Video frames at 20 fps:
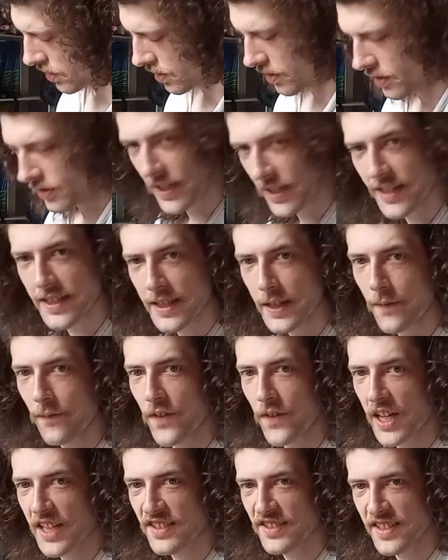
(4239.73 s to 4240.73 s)
Sounds like a
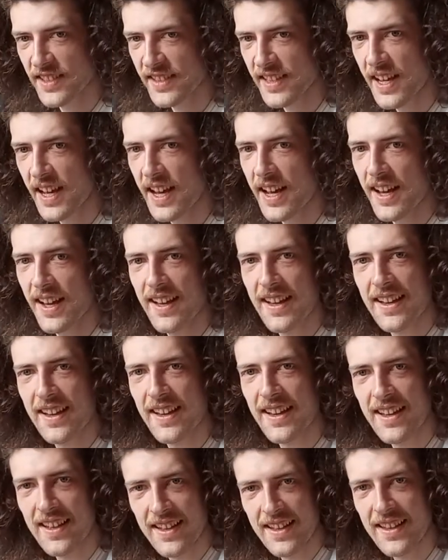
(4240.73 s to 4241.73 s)
fucking sitar.
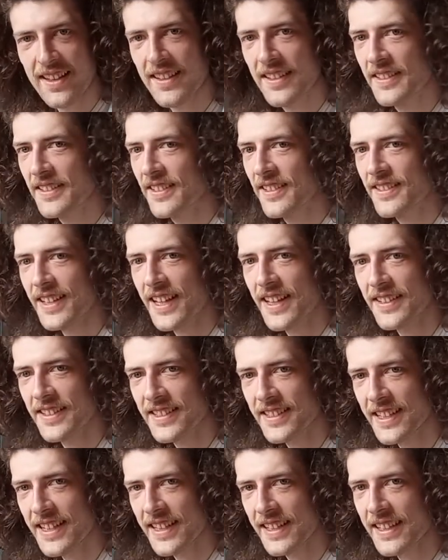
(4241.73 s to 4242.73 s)
Sounds
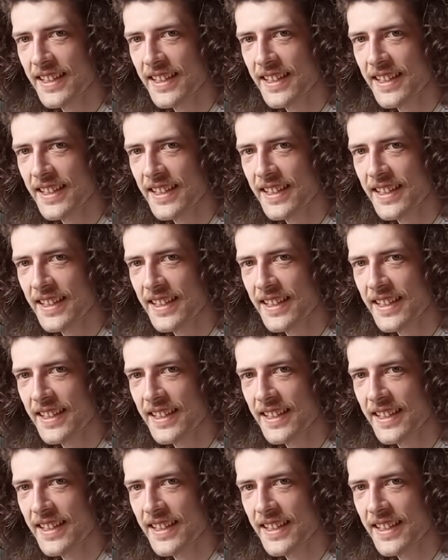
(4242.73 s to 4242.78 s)
sick.